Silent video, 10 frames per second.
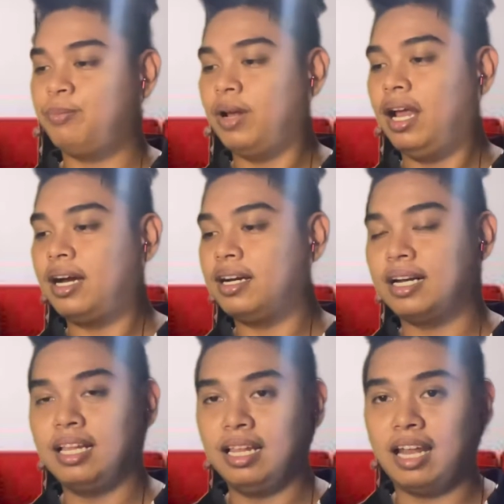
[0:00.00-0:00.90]
I
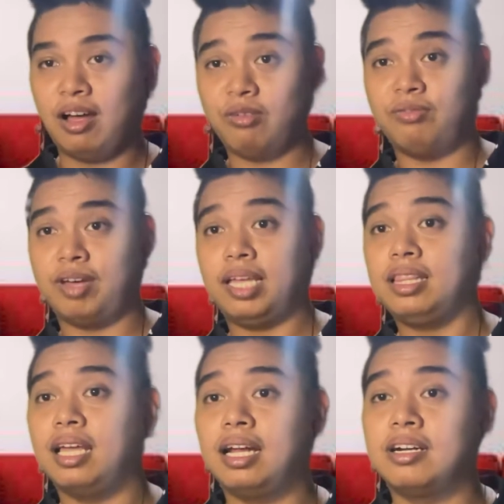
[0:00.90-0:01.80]
really love it.
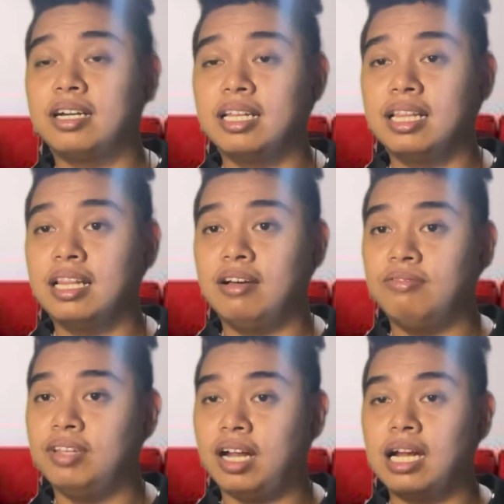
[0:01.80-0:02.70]
I really
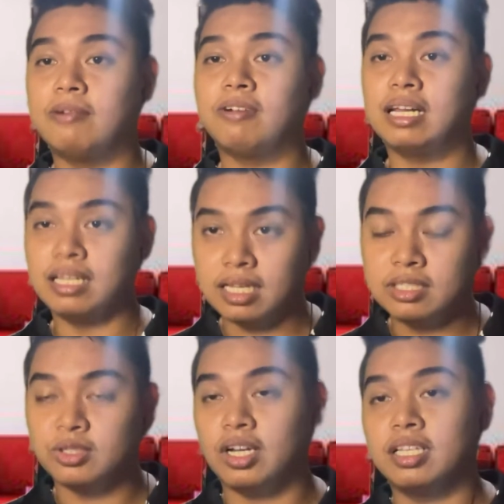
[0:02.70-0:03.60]
loved it. I really
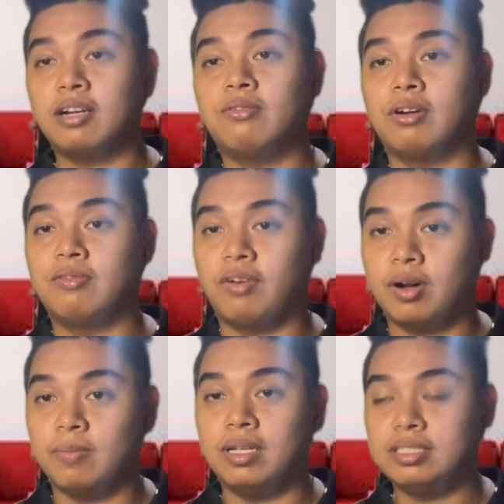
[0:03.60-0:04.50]
enjoyed their
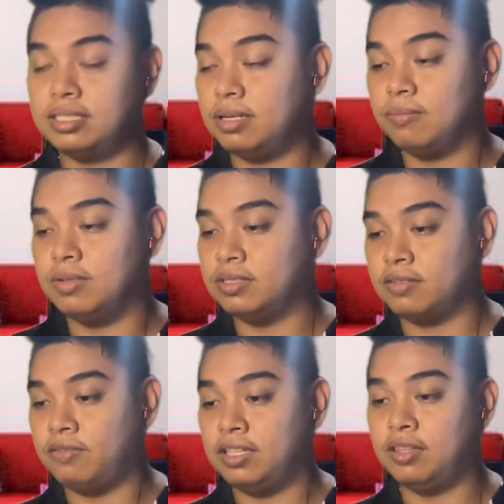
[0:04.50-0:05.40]
performance, their music
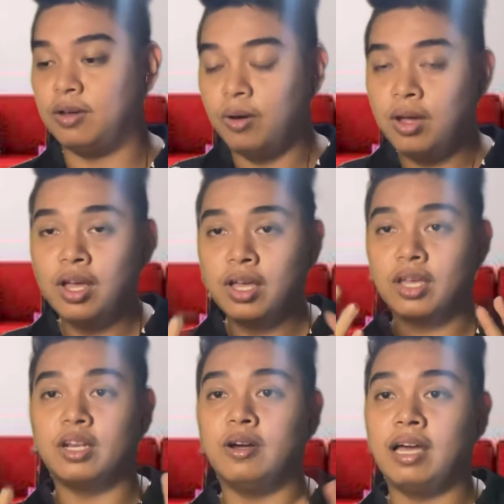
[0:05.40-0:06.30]
video.
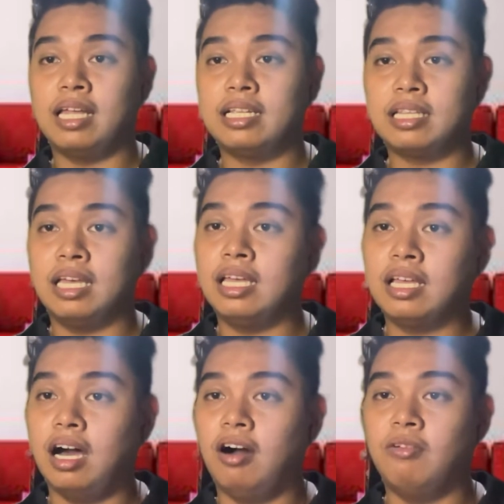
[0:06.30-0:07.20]
You know, editing
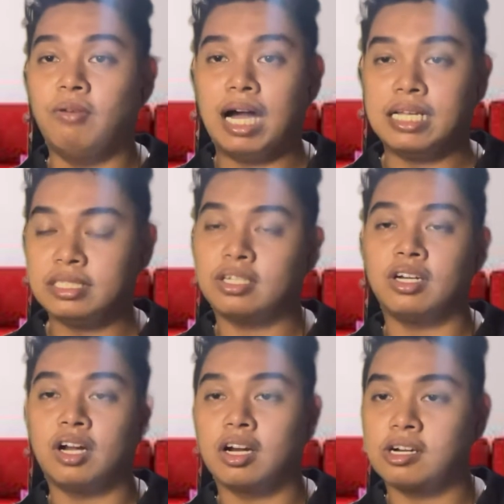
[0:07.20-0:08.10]
wise,
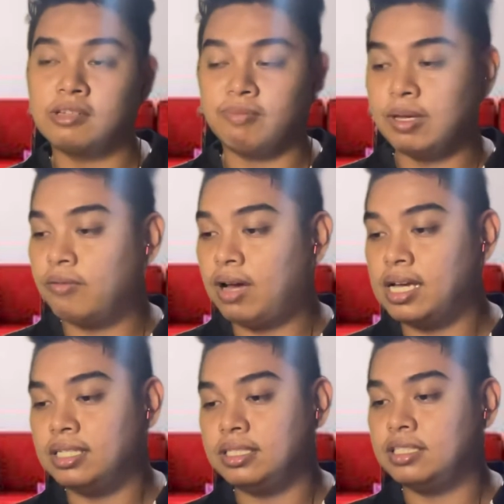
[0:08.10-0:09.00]
choreography
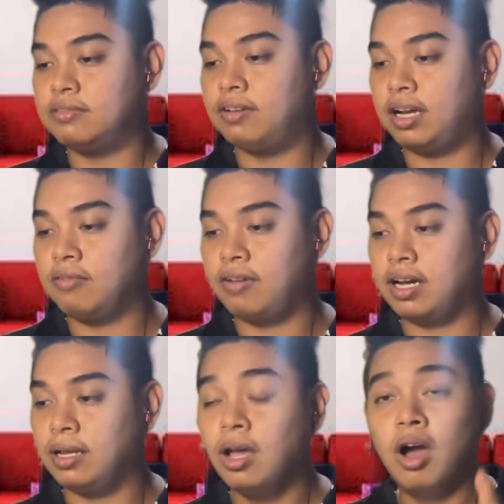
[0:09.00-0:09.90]
wise, it's very,
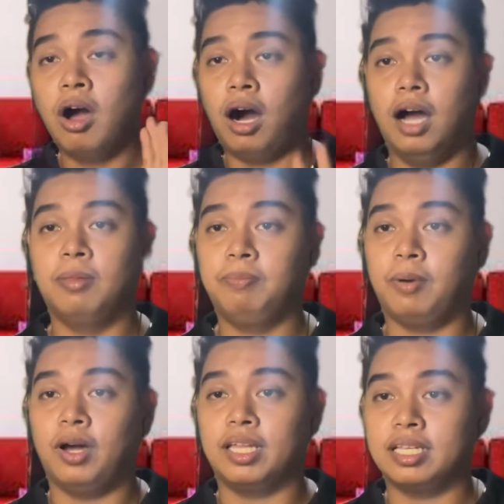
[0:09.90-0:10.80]
very on
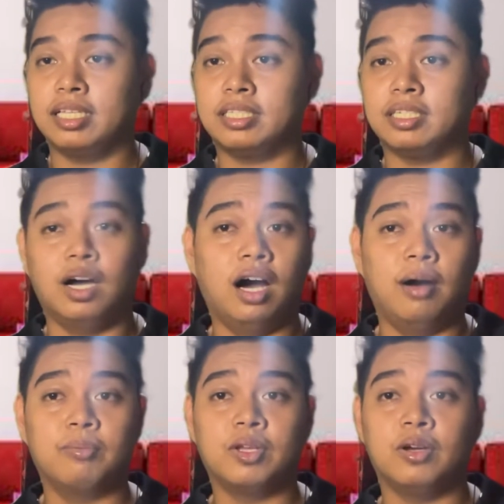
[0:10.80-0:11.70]
point. It's
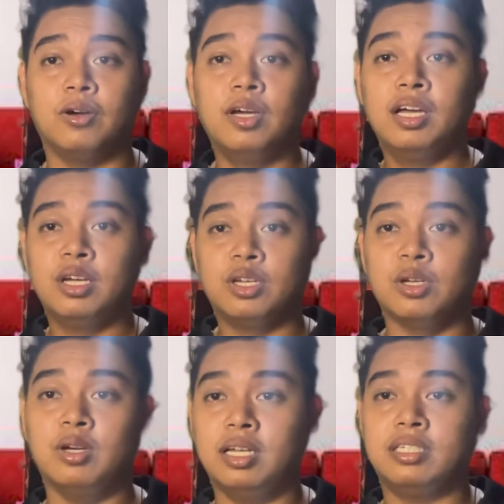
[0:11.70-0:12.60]
you know,
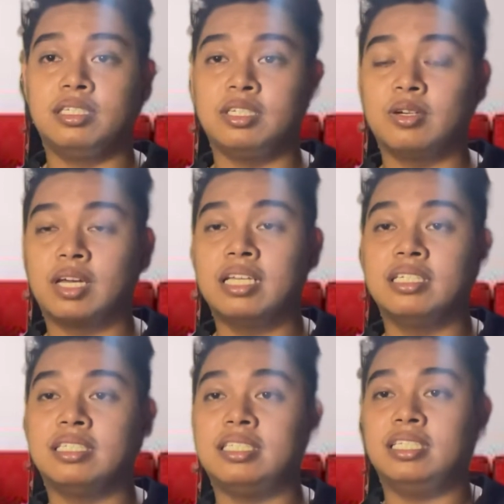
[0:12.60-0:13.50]
you as you can
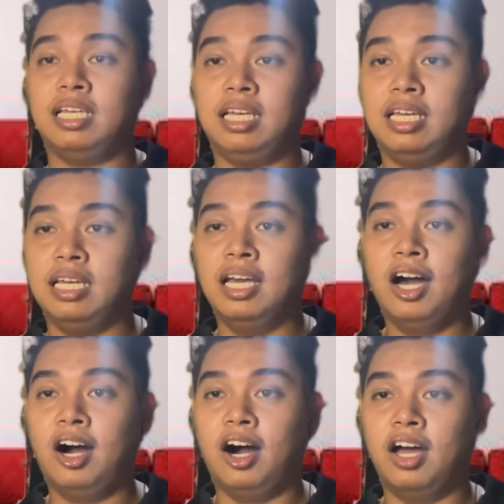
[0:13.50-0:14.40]
see
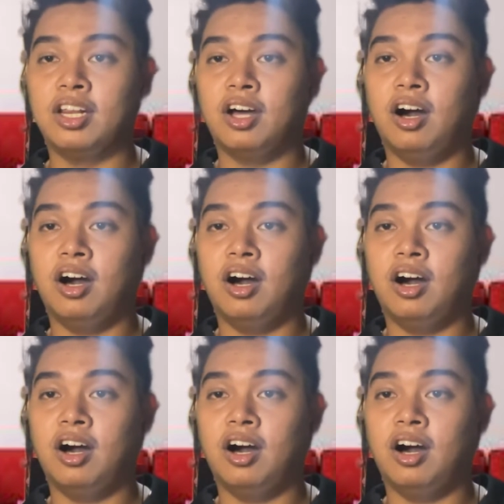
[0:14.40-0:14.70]
on